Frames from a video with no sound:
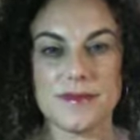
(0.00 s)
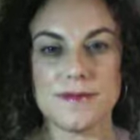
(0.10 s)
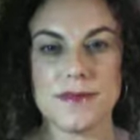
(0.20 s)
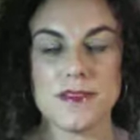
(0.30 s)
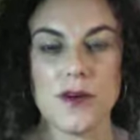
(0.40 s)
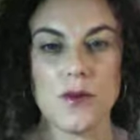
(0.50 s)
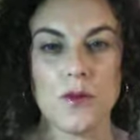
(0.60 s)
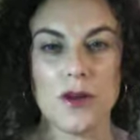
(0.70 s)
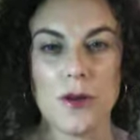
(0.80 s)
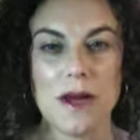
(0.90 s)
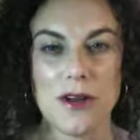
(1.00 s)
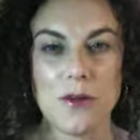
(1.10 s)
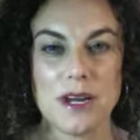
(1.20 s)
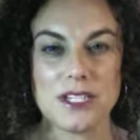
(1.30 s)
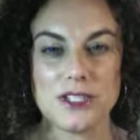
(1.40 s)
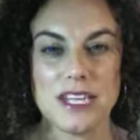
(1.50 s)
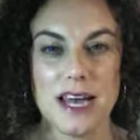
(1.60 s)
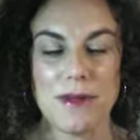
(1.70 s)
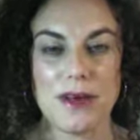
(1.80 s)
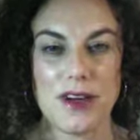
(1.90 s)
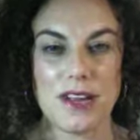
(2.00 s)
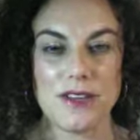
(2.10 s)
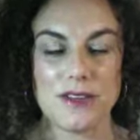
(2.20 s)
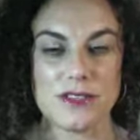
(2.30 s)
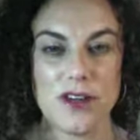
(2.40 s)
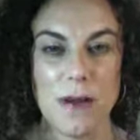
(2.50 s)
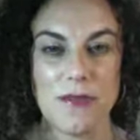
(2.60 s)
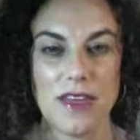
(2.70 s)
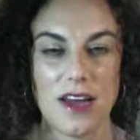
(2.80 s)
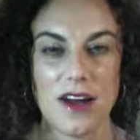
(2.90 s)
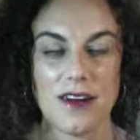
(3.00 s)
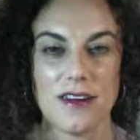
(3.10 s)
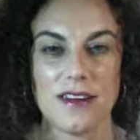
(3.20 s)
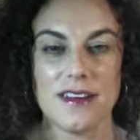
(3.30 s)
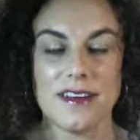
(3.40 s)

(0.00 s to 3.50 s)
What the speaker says: So no matter what you're tapping on, you stop there.